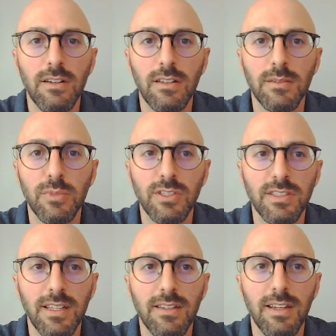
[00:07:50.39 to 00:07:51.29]
all in
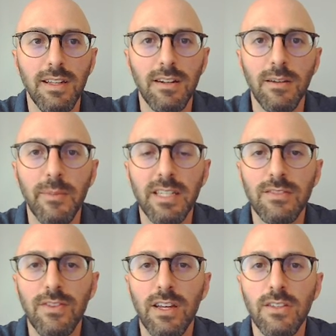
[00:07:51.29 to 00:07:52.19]
percent and
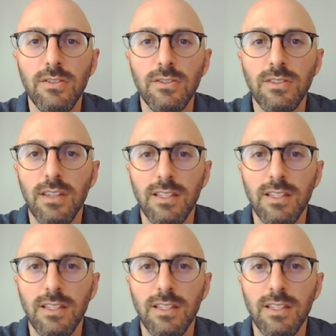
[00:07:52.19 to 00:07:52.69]
RMS values,